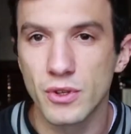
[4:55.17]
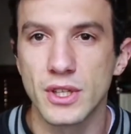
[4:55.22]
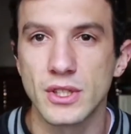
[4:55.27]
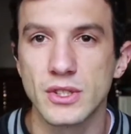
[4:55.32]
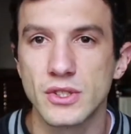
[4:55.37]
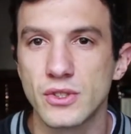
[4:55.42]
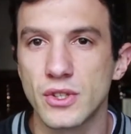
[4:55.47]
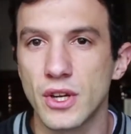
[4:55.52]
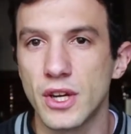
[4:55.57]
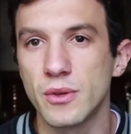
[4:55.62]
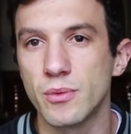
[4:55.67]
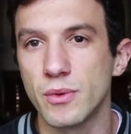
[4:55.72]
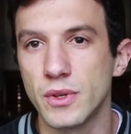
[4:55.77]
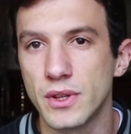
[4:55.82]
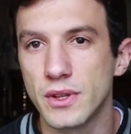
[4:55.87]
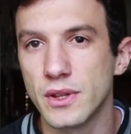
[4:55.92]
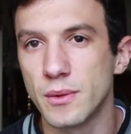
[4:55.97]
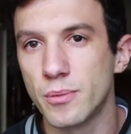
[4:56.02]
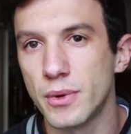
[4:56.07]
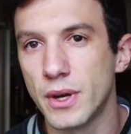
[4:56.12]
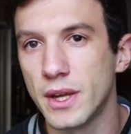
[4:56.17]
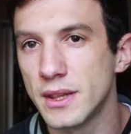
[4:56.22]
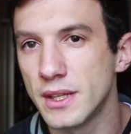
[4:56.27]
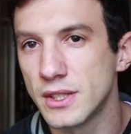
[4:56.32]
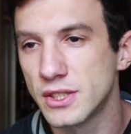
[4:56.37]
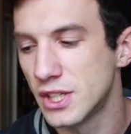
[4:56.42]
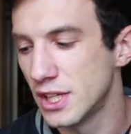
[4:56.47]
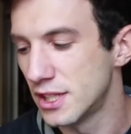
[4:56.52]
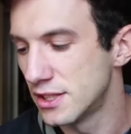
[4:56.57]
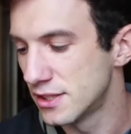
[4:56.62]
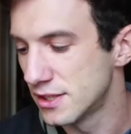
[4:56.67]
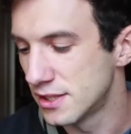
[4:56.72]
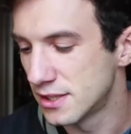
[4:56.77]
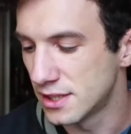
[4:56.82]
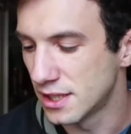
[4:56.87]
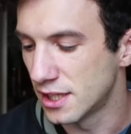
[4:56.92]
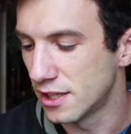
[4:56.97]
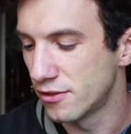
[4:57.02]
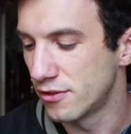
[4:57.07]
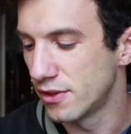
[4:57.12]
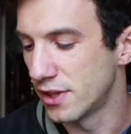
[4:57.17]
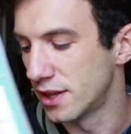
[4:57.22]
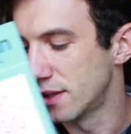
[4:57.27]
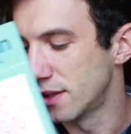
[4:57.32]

You can start with The Brain That Changes Itself